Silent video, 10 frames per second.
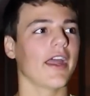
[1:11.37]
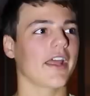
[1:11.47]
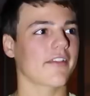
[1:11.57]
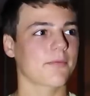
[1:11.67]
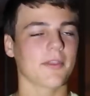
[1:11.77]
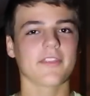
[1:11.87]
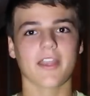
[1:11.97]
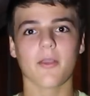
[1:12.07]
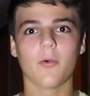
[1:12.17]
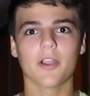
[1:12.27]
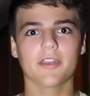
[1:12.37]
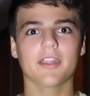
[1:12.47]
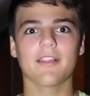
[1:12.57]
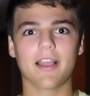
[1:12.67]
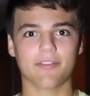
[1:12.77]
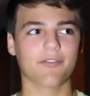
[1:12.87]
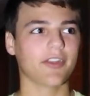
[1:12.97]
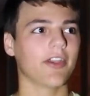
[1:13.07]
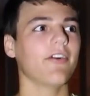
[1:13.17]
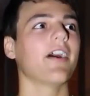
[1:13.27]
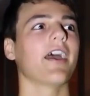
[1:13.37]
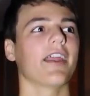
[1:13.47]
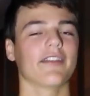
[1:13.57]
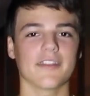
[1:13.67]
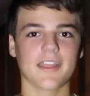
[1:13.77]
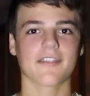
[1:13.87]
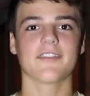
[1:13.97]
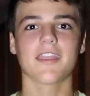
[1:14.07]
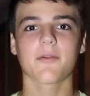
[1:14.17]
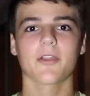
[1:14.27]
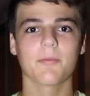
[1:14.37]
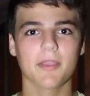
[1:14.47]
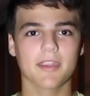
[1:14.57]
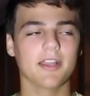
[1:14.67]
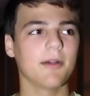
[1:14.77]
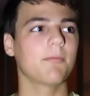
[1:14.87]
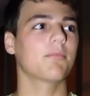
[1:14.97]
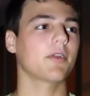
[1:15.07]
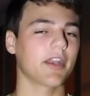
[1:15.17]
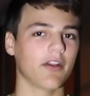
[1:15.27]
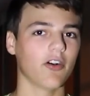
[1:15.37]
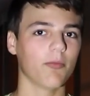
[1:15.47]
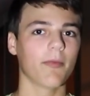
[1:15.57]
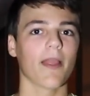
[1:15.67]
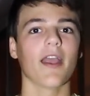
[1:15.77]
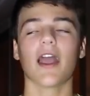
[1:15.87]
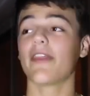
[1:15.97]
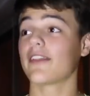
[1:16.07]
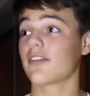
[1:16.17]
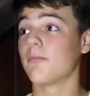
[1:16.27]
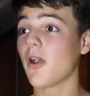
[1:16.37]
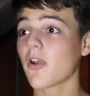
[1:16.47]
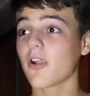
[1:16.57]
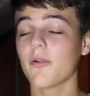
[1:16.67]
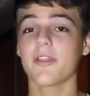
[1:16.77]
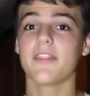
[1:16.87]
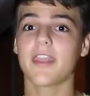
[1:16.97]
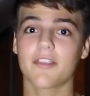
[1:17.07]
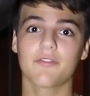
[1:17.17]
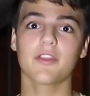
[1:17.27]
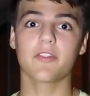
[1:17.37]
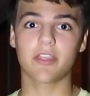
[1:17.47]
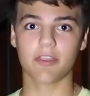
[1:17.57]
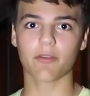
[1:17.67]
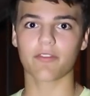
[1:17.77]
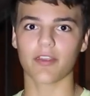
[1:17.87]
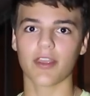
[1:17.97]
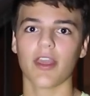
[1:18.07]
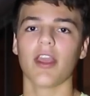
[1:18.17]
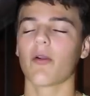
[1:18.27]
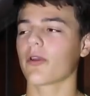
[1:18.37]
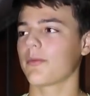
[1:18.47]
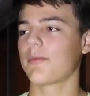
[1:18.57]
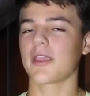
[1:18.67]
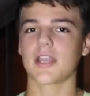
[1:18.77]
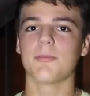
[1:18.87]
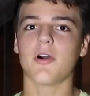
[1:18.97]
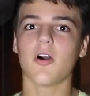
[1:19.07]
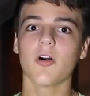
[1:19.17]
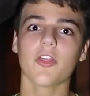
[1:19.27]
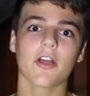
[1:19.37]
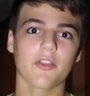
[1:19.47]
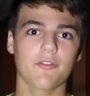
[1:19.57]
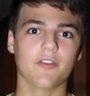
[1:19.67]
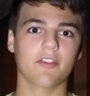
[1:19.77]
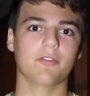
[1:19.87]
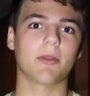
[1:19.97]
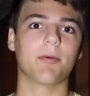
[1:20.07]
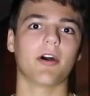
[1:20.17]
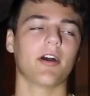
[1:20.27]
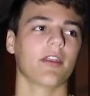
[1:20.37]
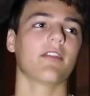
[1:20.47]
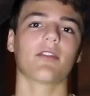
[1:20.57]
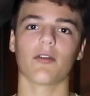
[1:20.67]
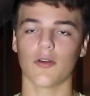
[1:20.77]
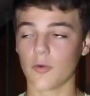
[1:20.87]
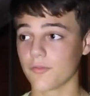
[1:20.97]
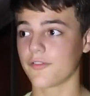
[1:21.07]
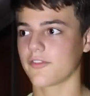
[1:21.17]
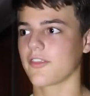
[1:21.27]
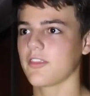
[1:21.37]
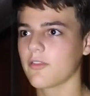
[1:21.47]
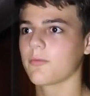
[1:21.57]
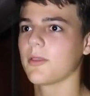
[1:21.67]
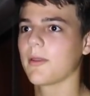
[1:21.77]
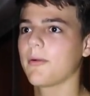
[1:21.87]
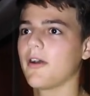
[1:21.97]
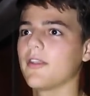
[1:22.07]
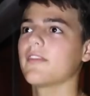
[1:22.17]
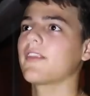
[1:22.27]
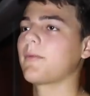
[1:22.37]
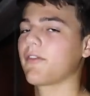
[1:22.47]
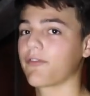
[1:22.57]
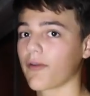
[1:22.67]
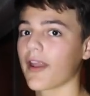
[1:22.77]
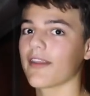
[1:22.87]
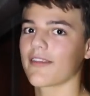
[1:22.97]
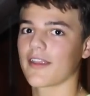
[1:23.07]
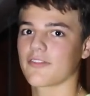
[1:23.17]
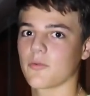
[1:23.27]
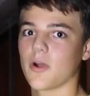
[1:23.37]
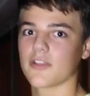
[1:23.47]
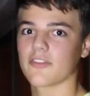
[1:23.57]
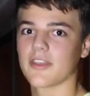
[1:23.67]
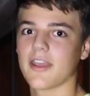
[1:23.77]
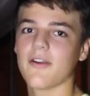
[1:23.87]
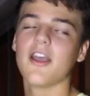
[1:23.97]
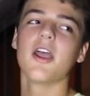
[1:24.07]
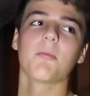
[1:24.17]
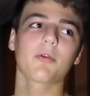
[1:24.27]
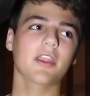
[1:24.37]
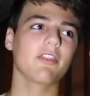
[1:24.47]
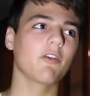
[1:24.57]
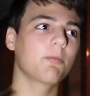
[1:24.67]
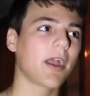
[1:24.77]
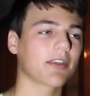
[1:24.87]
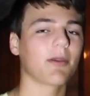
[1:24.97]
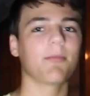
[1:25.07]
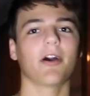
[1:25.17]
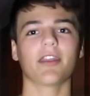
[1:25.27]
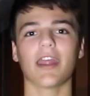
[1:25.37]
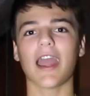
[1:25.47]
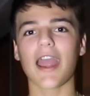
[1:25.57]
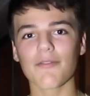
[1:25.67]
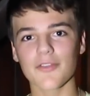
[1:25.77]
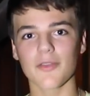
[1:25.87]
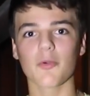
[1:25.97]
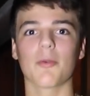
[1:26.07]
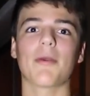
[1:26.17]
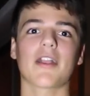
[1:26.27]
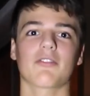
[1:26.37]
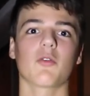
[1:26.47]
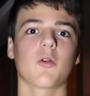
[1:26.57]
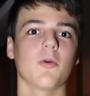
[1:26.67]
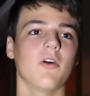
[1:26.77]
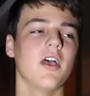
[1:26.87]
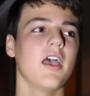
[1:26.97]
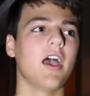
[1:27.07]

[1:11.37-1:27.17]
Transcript: and I explained that I wanted it last video. And today is the day we're gonna pick it up, bring it home, and then tomorrow in the next video that you'll see, we're gonna be picking up all the other fish from my pond, the old fish that used to be in my pond that my friend is actually watching now, bringing those back to my pond and everything will be back to normal.